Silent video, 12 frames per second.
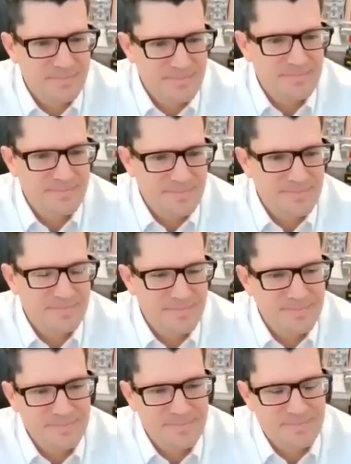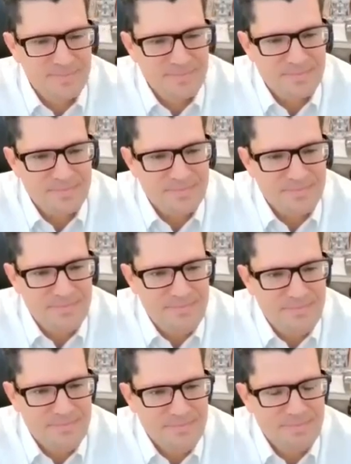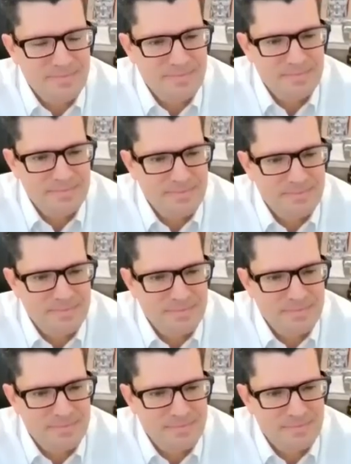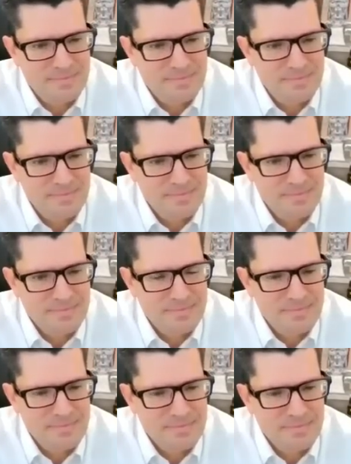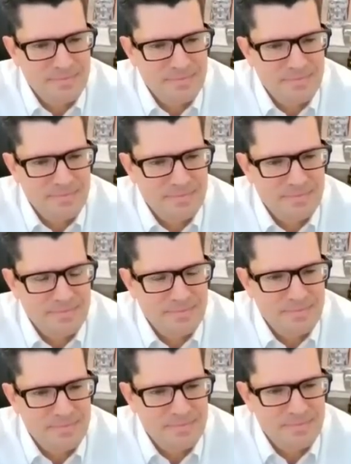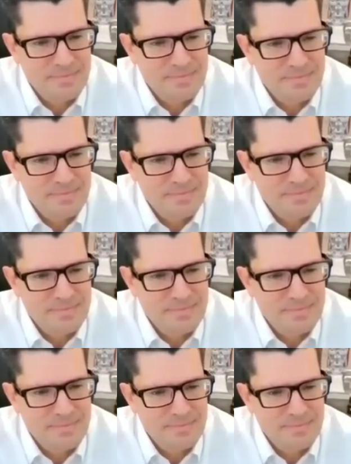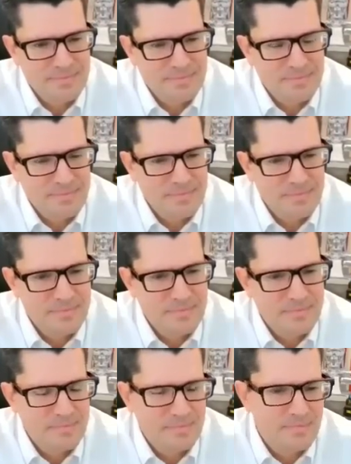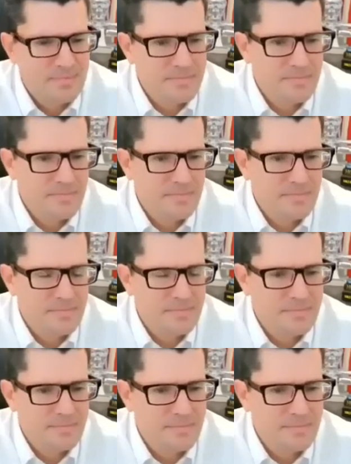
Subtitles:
(not speaking)